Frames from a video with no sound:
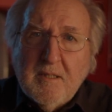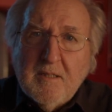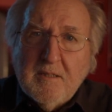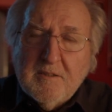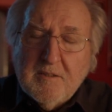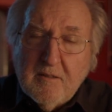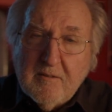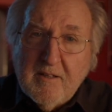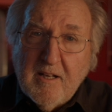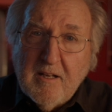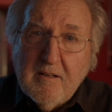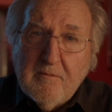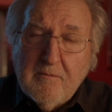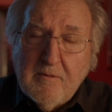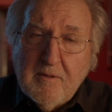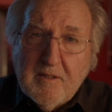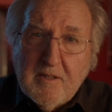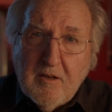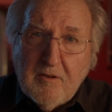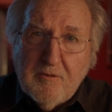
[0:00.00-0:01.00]
So I'm going
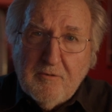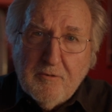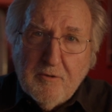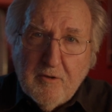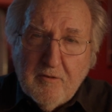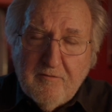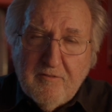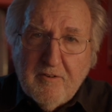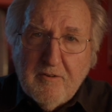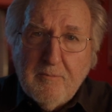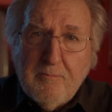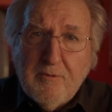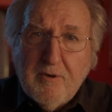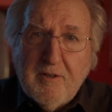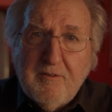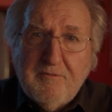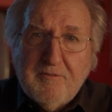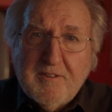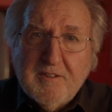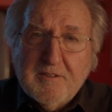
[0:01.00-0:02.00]
to go through a very
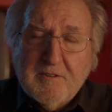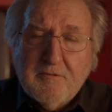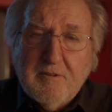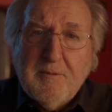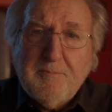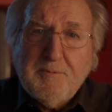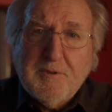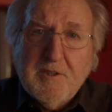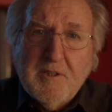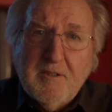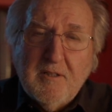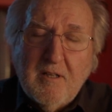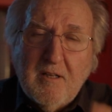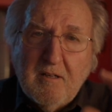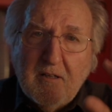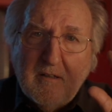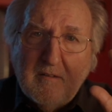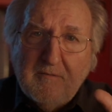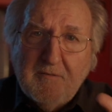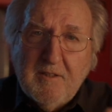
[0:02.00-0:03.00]
brief description
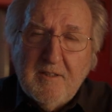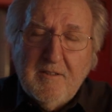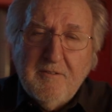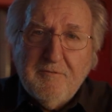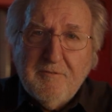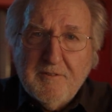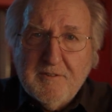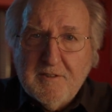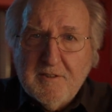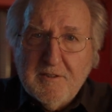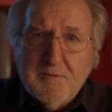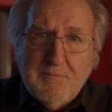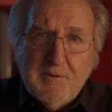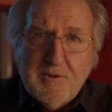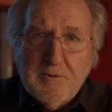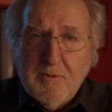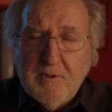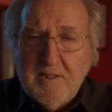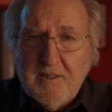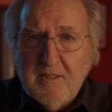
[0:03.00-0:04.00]
of the differences
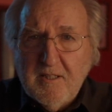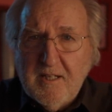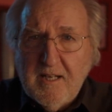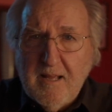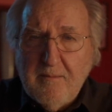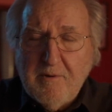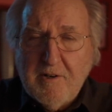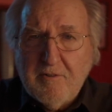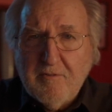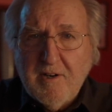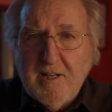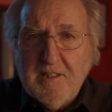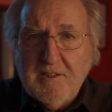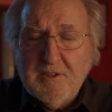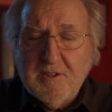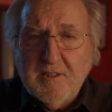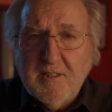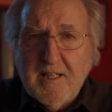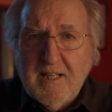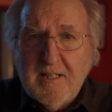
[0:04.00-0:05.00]
between dynamic range
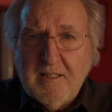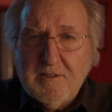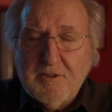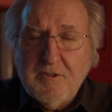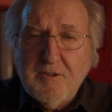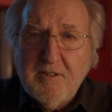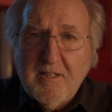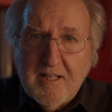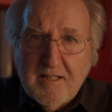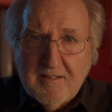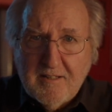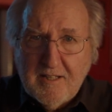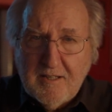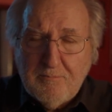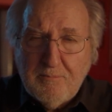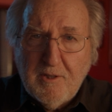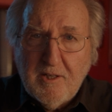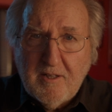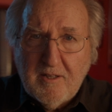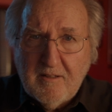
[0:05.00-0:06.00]
and latitude, how they
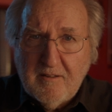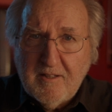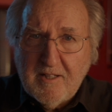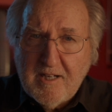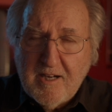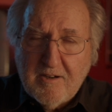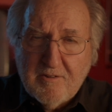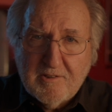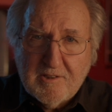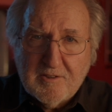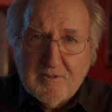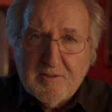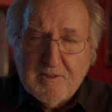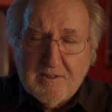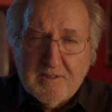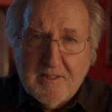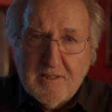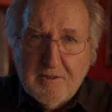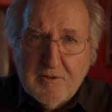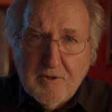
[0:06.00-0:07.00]
apply to the
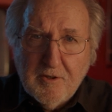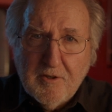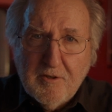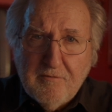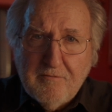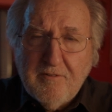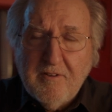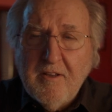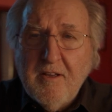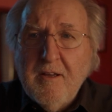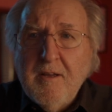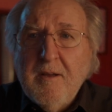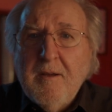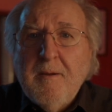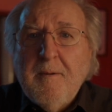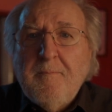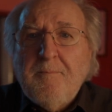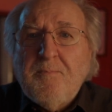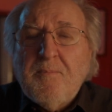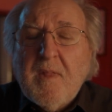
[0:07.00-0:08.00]
characteristic curve.
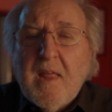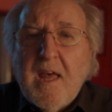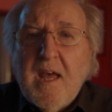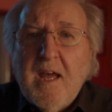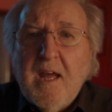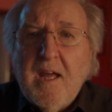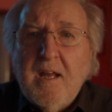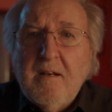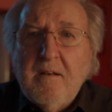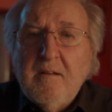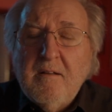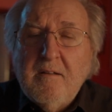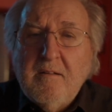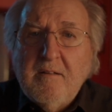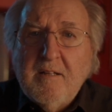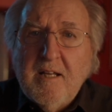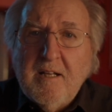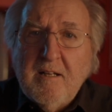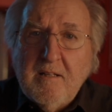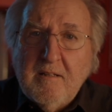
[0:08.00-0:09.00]
And
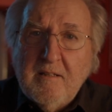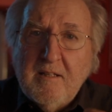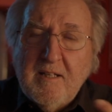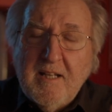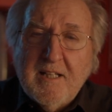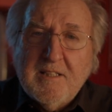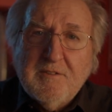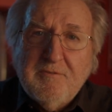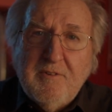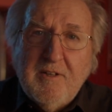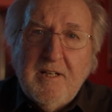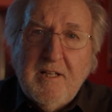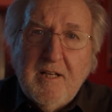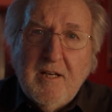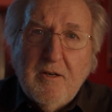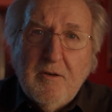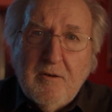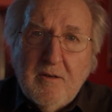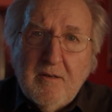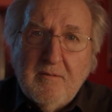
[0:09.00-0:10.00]
then in the next
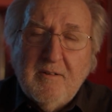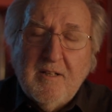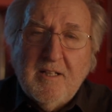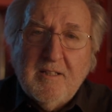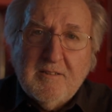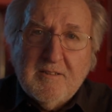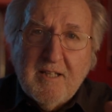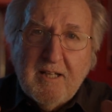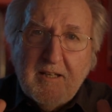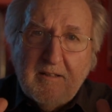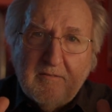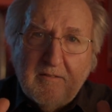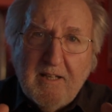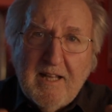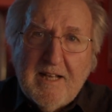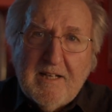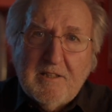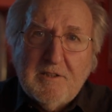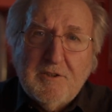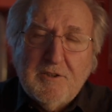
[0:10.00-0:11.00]
video, I'm going to take
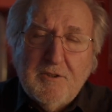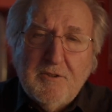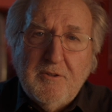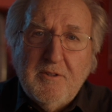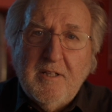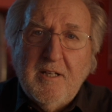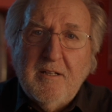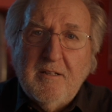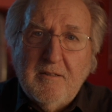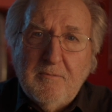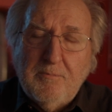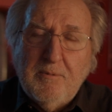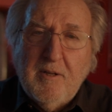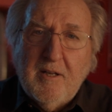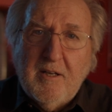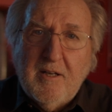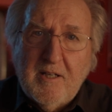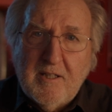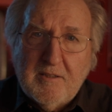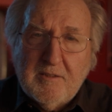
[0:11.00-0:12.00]
latitude and
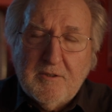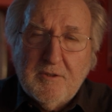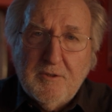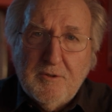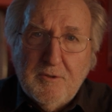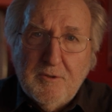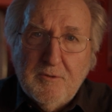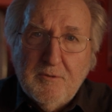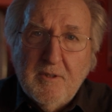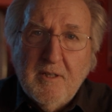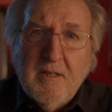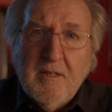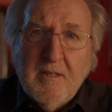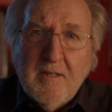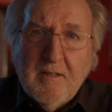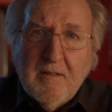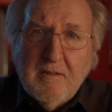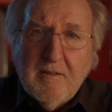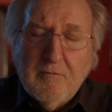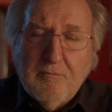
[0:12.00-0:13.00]
apply it to
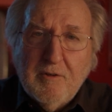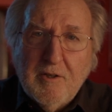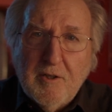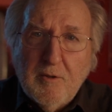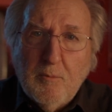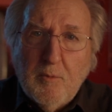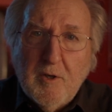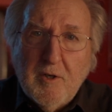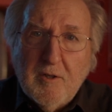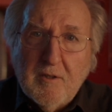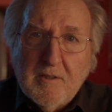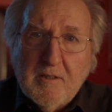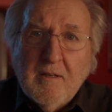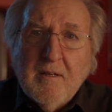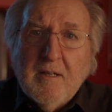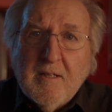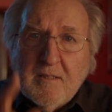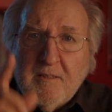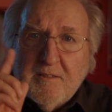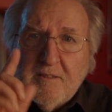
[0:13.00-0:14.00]
the real world.
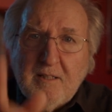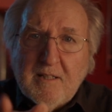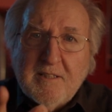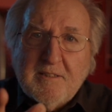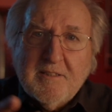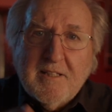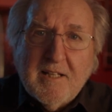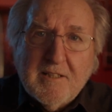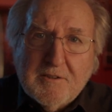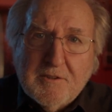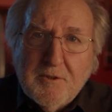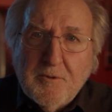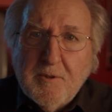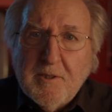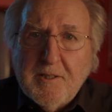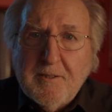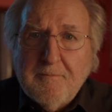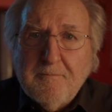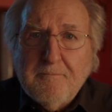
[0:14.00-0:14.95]
So let's get to it.